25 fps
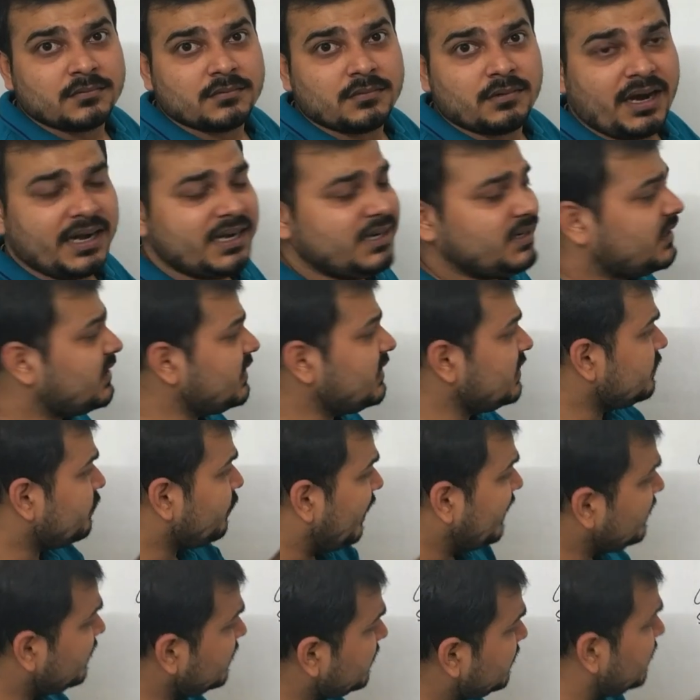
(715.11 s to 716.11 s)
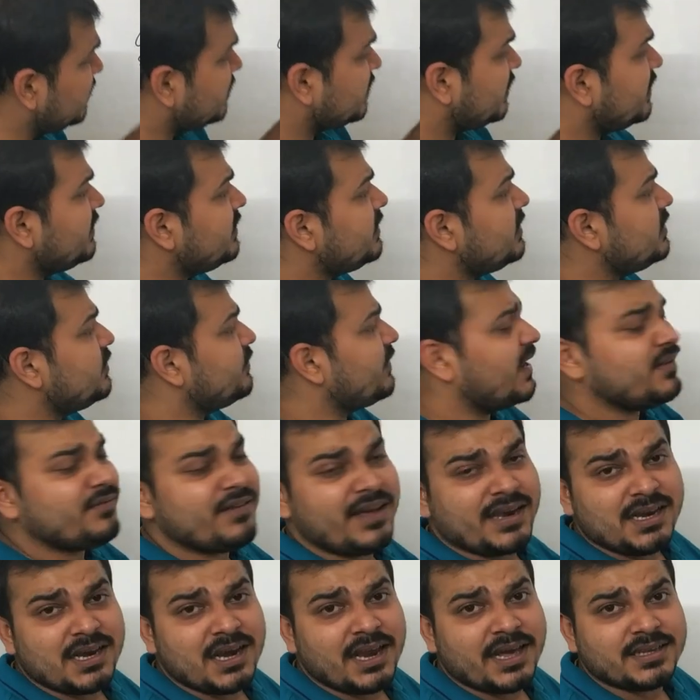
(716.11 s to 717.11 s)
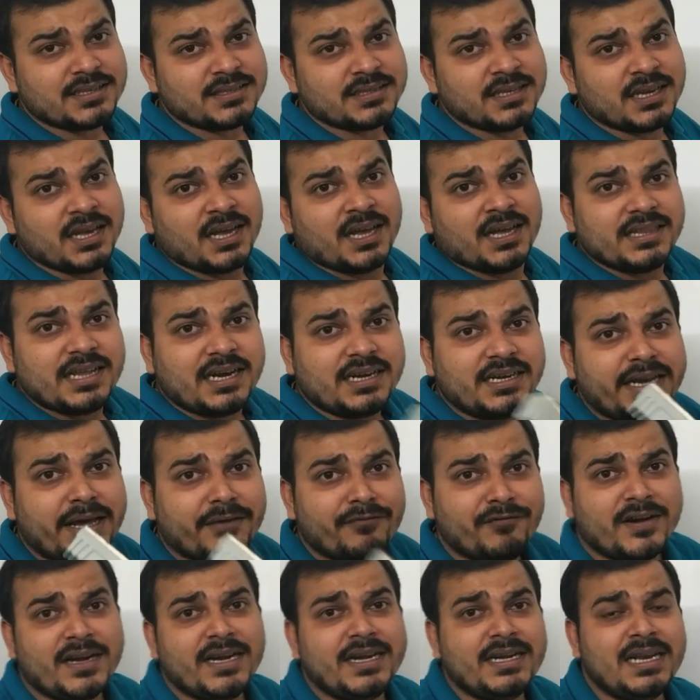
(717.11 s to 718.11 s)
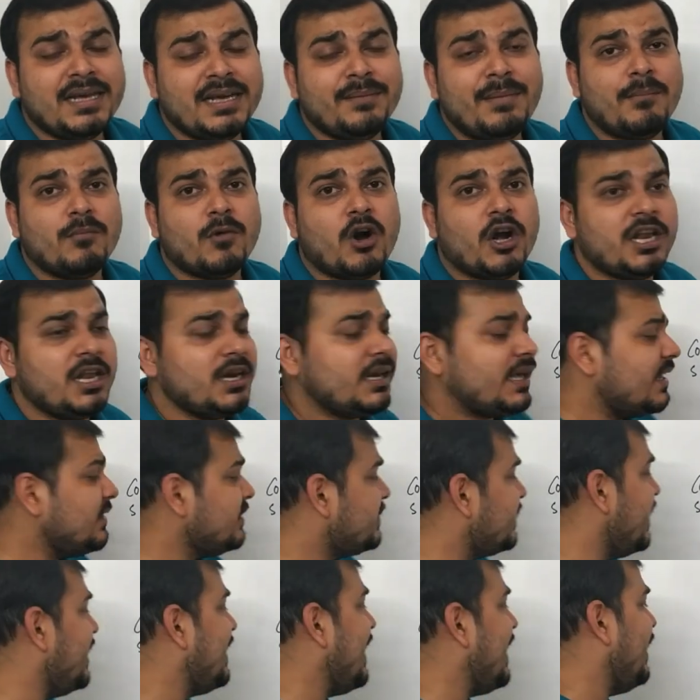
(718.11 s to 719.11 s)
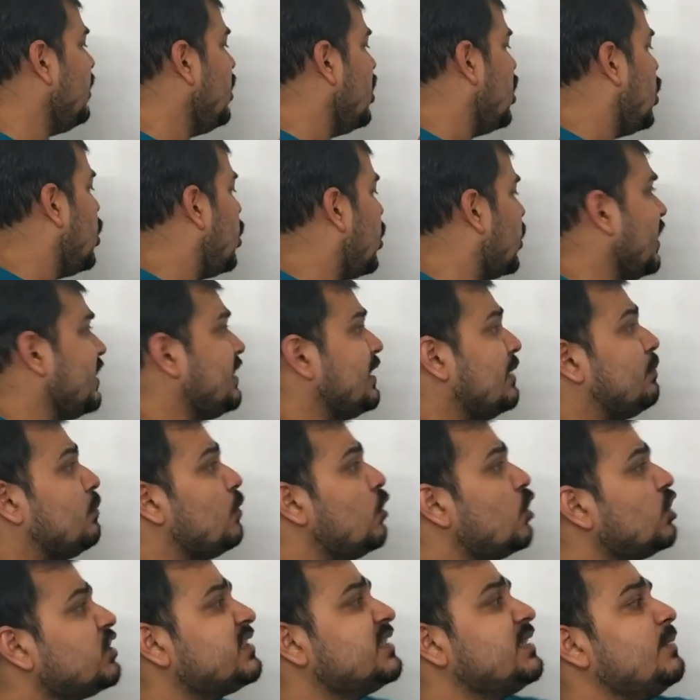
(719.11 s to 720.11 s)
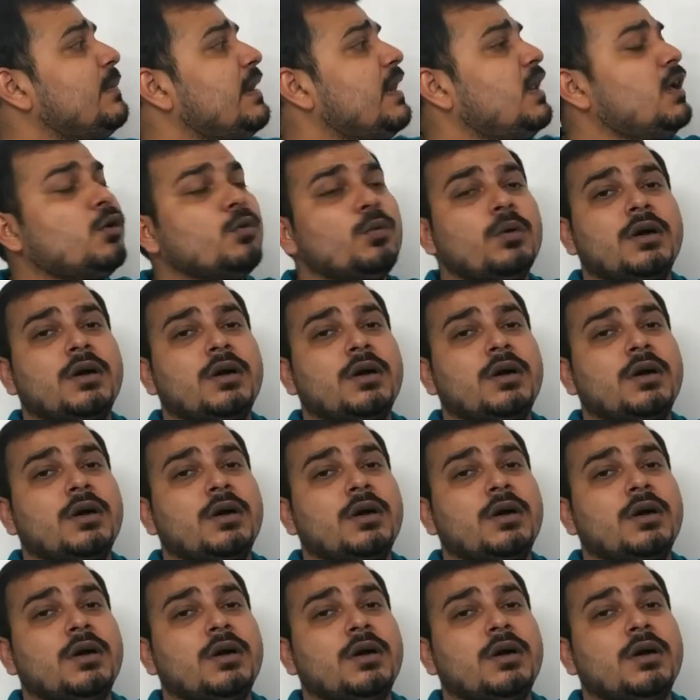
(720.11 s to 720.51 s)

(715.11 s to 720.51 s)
right? This, when this distance is very, very less, then definitely my model can say that, okay, the most similar